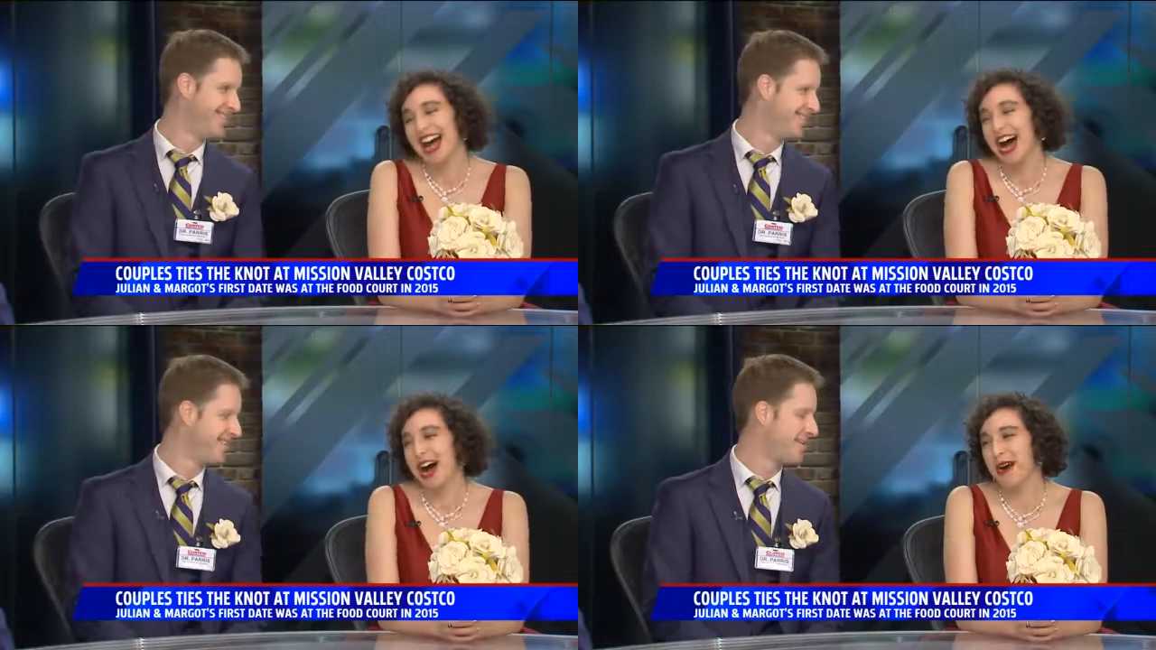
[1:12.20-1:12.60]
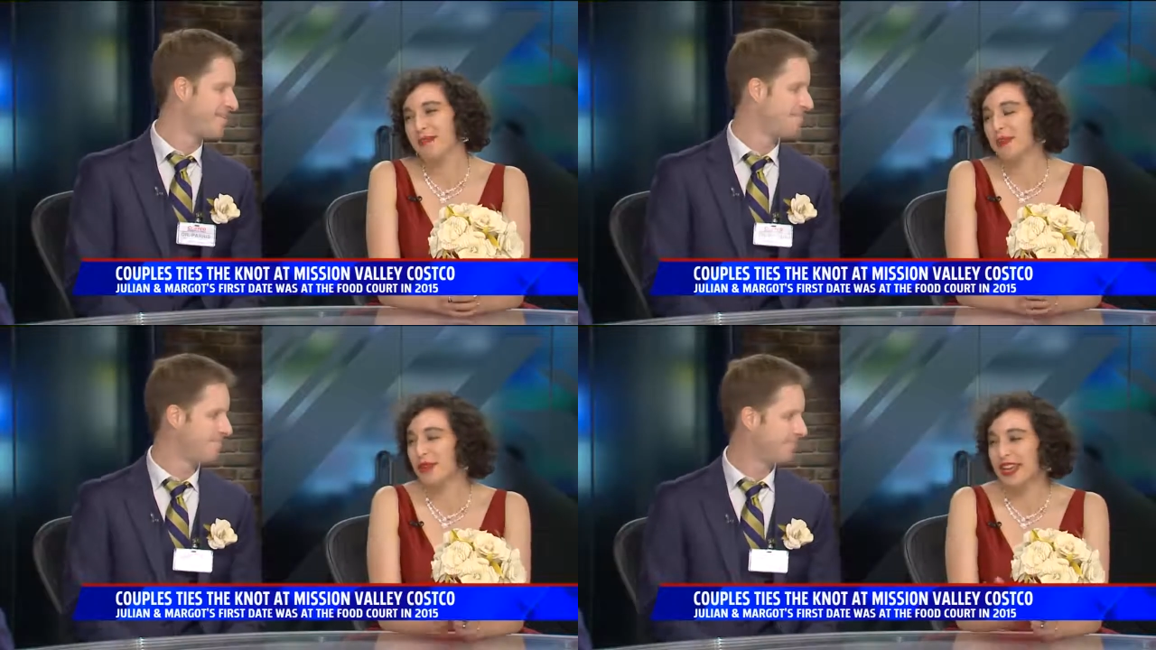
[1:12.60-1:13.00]
Speaker 1: Um,
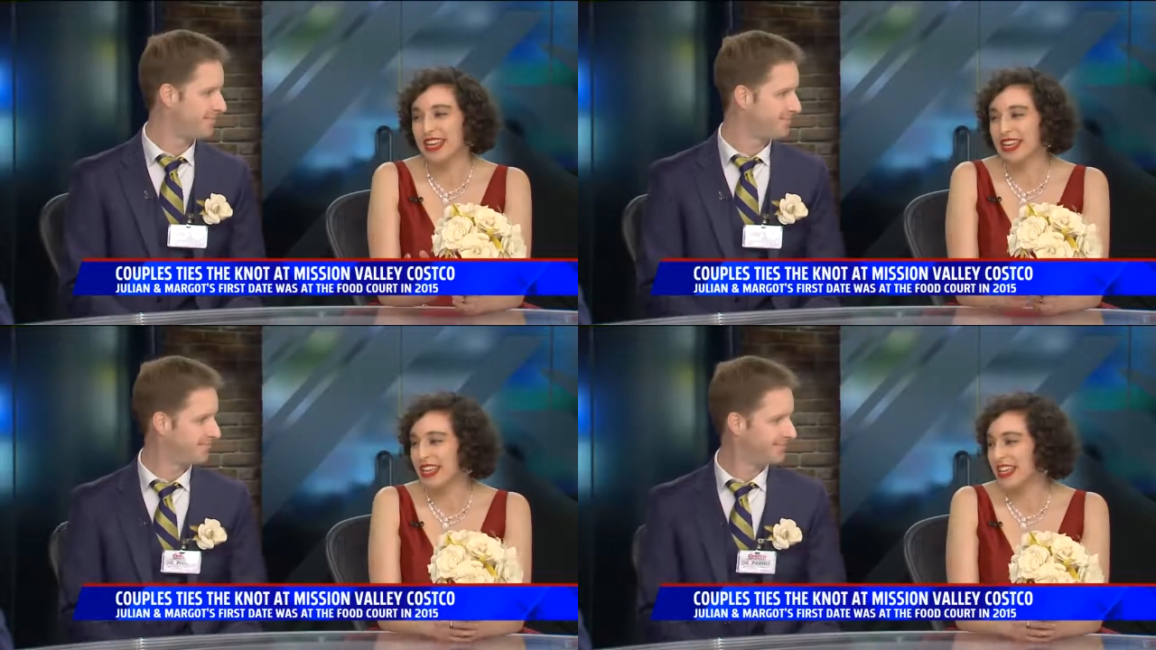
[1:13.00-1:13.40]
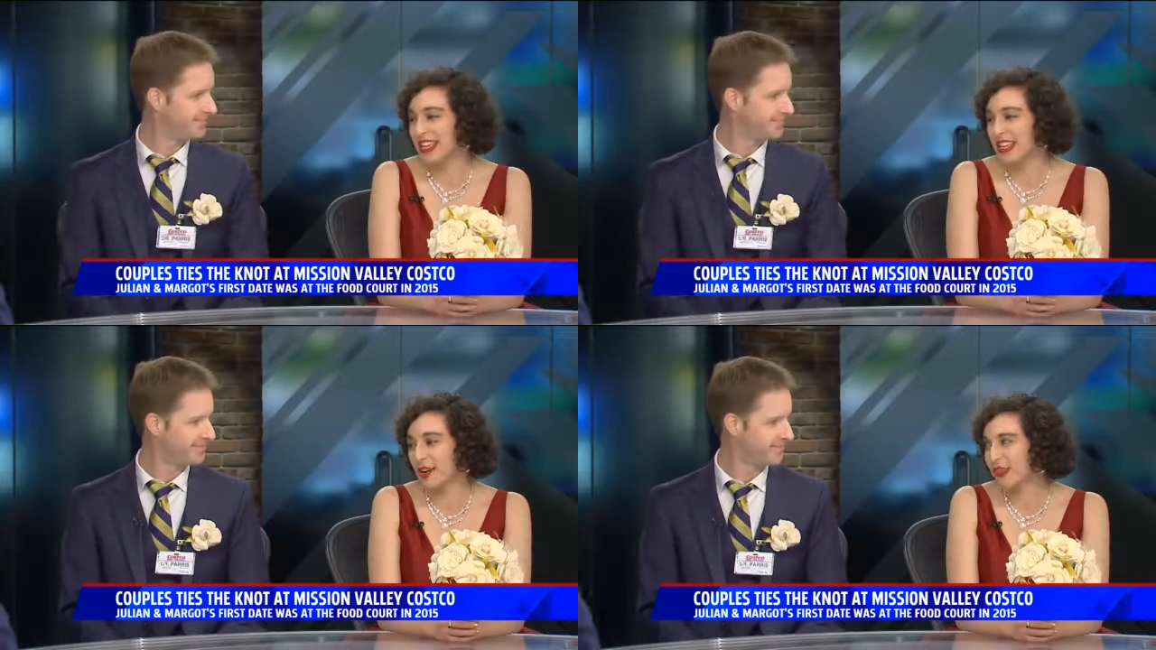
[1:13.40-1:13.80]
but we,
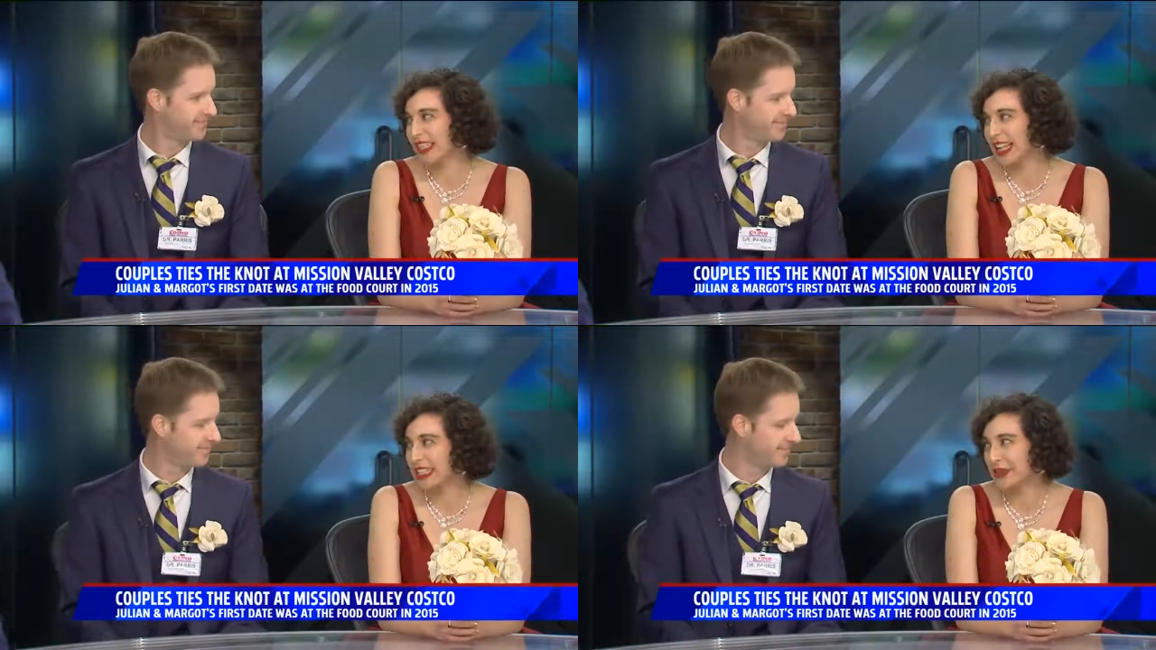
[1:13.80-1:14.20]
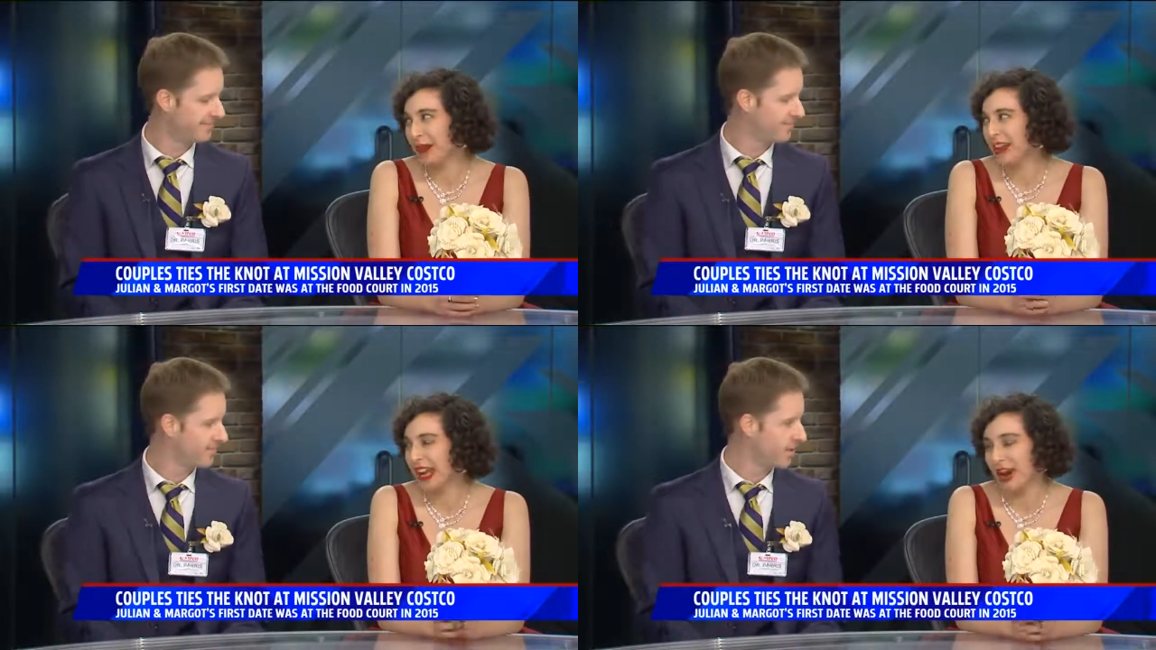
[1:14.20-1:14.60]
it only lasts
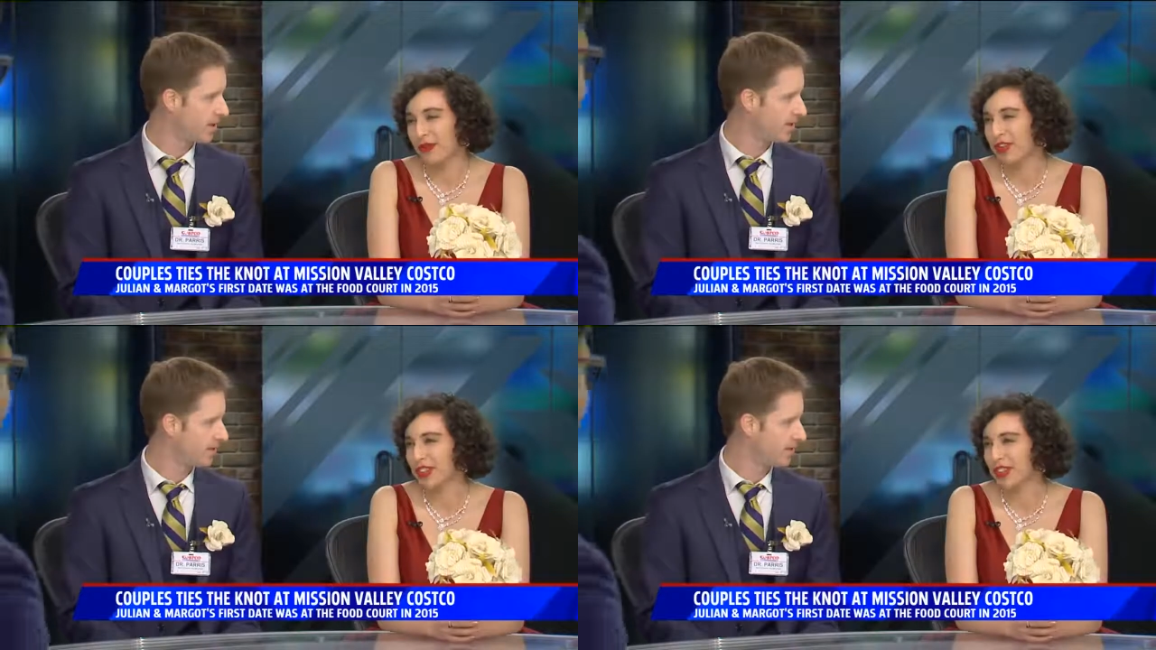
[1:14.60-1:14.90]
about an hour.